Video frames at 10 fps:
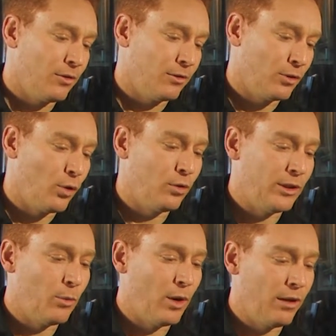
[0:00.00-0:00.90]
locally
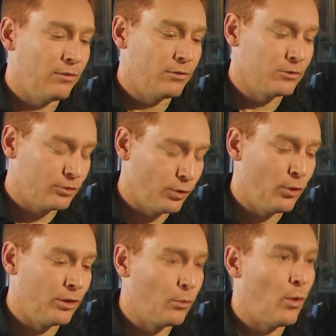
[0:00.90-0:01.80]

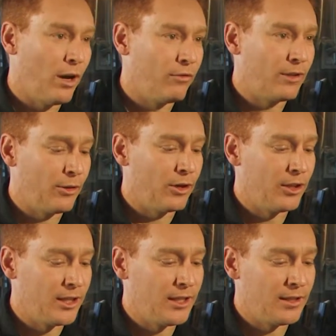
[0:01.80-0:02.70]
grown wildflower
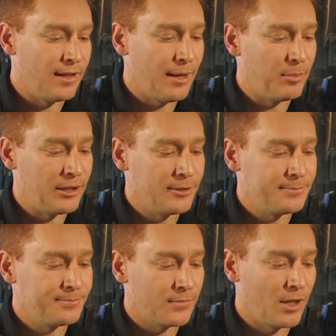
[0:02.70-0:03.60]
honey into that beer.
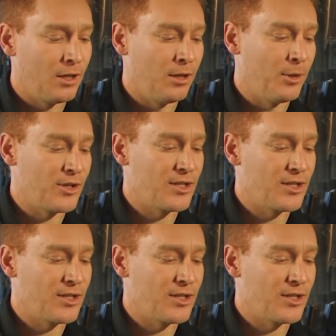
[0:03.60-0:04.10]
Our